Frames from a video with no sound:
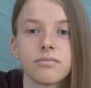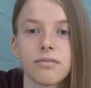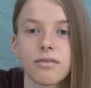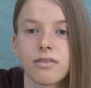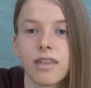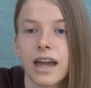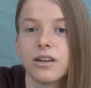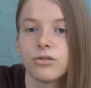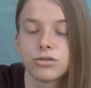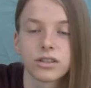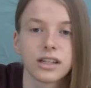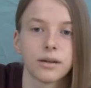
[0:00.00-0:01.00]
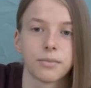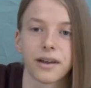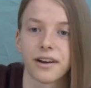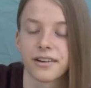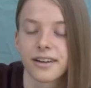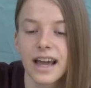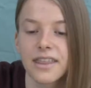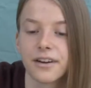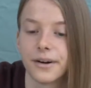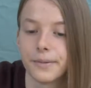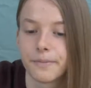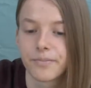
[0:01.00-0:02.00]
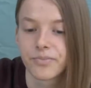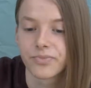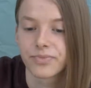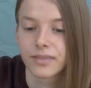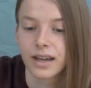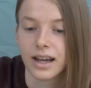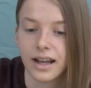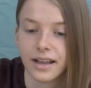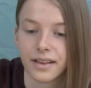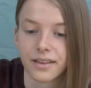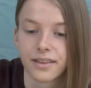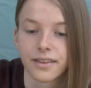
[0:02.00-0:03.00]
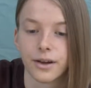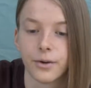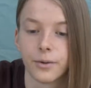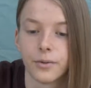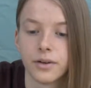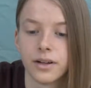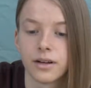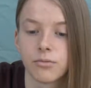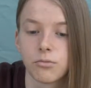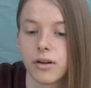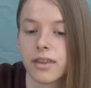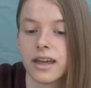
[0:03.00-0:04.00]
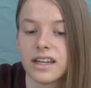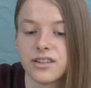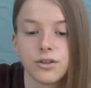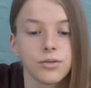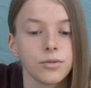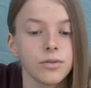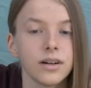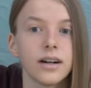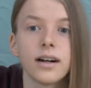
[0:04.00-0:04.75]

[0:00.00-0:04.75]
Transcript: they usually appear together. And so when they do,